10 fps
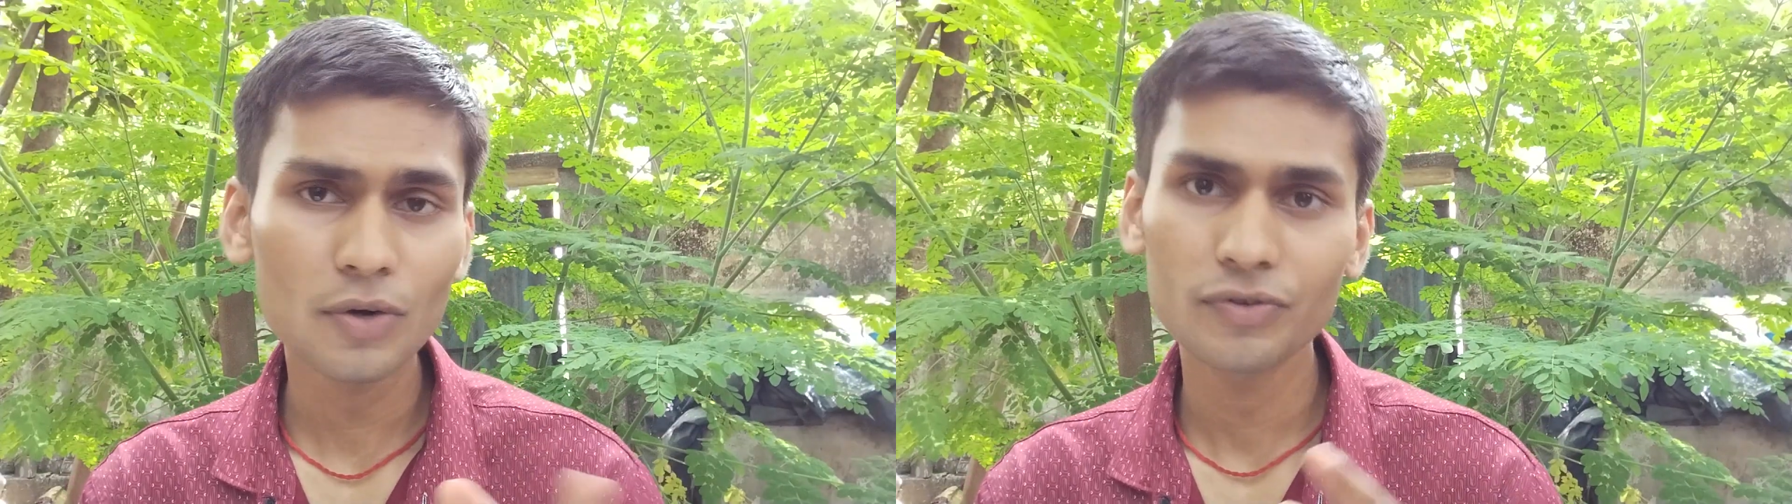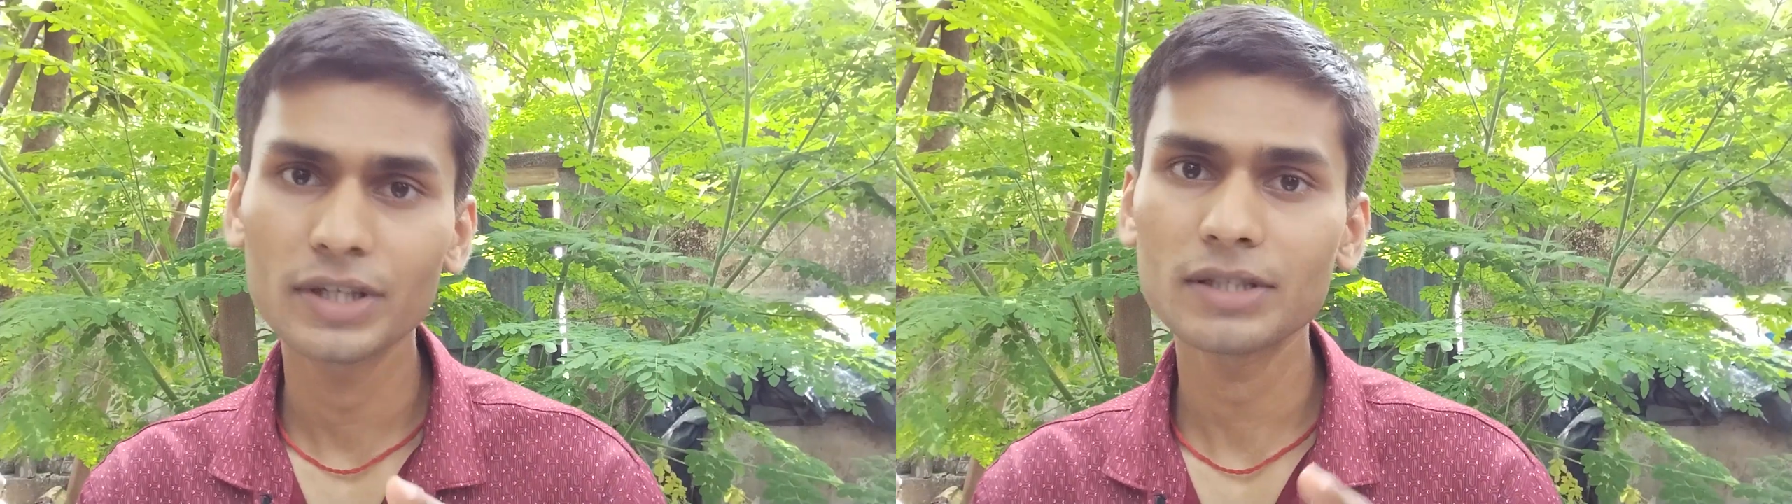
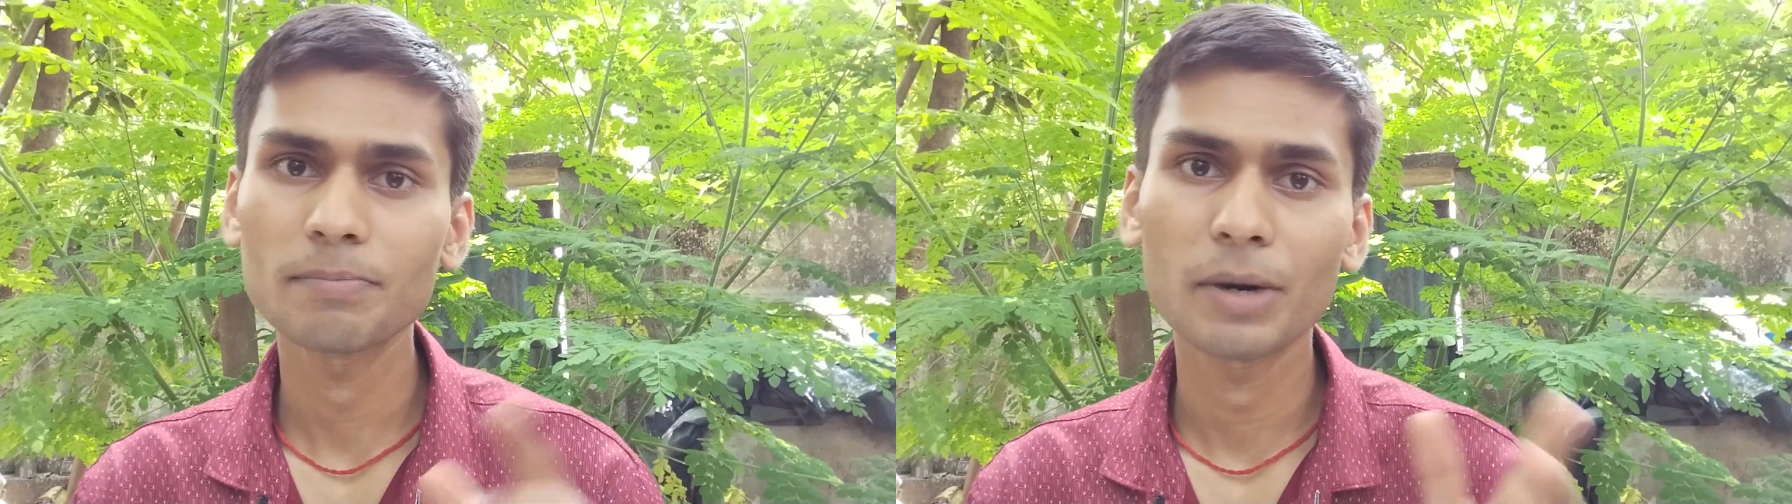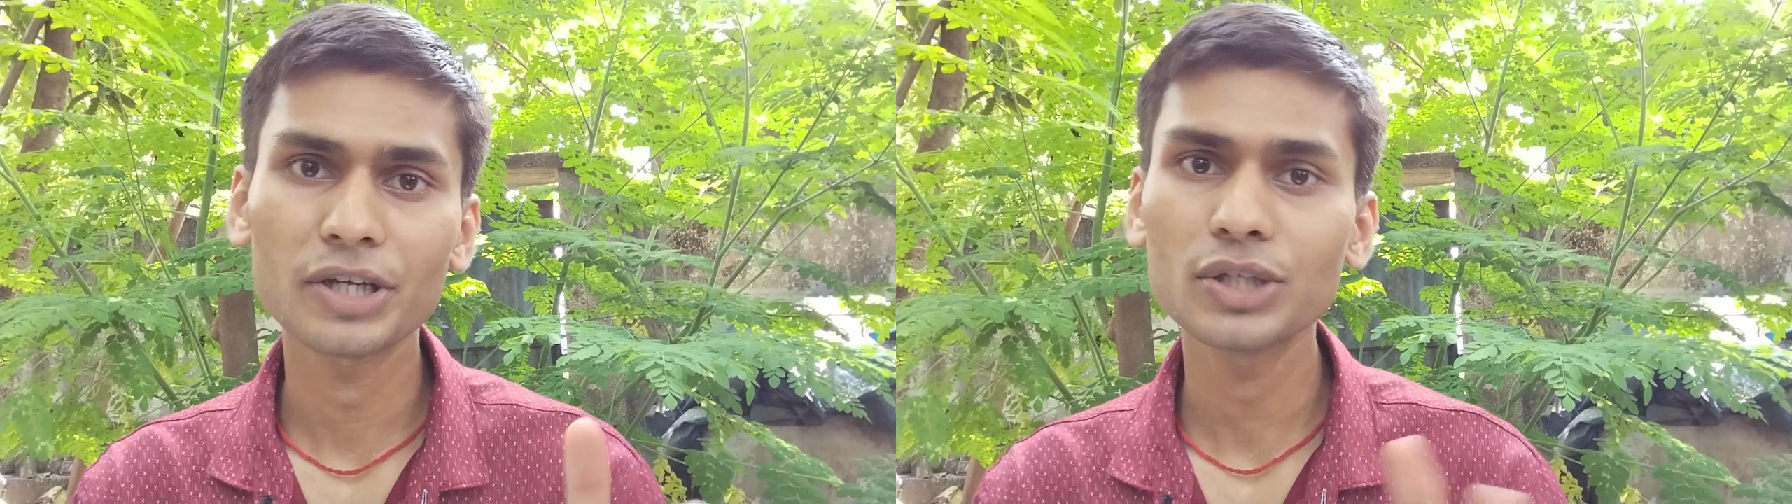of this
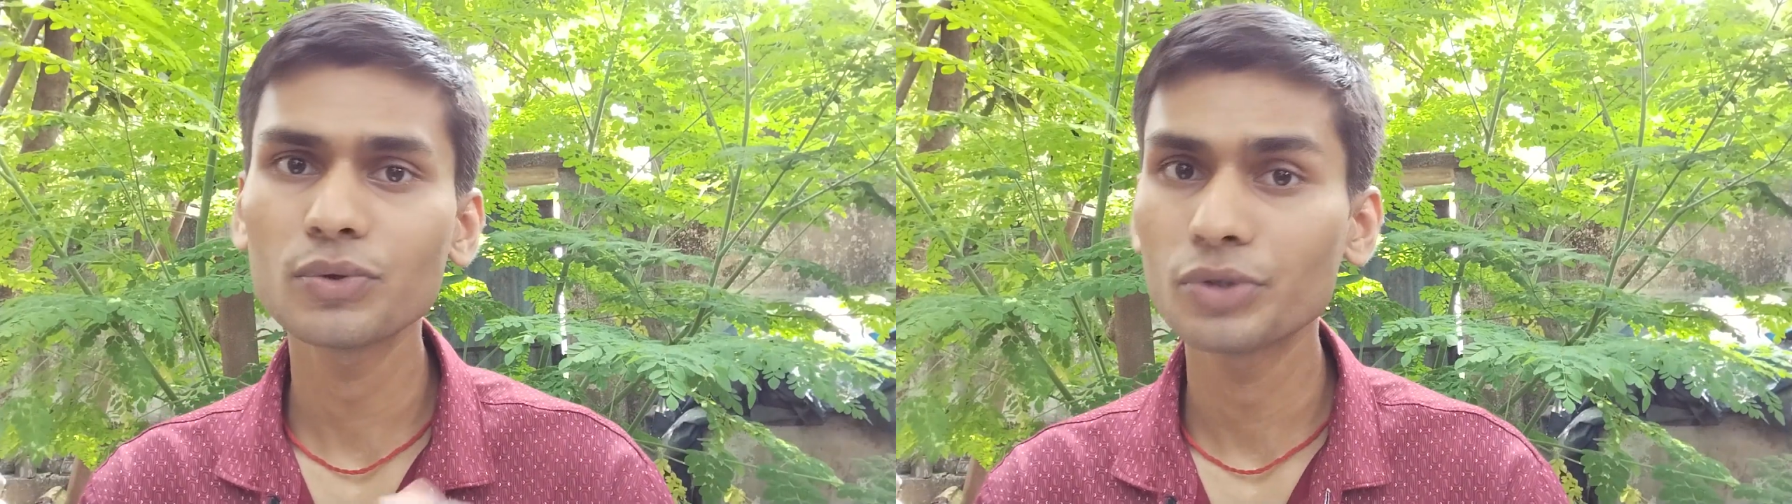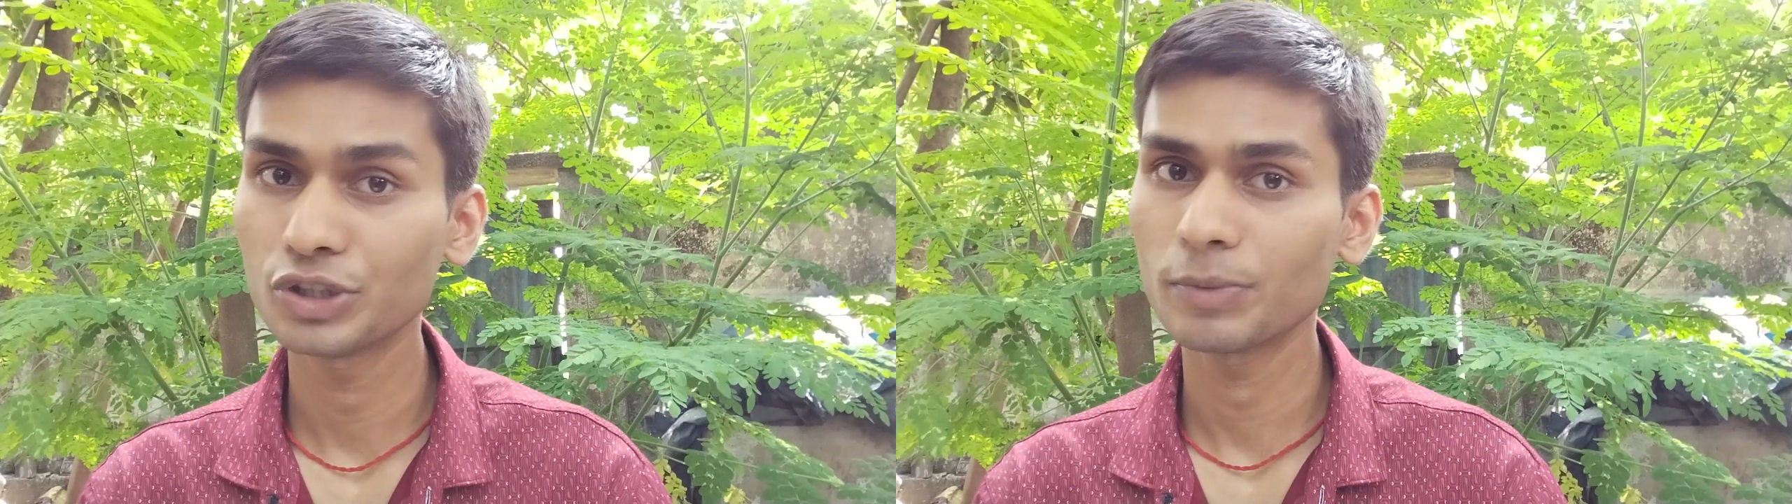monkey
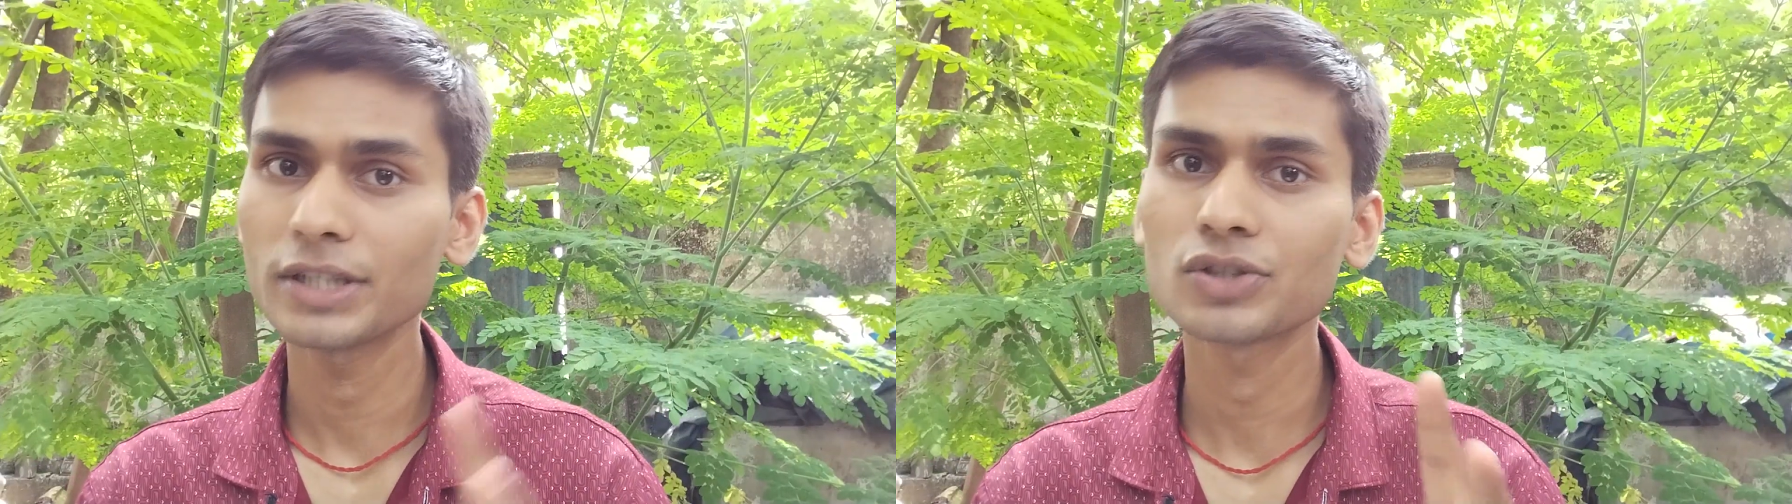to human.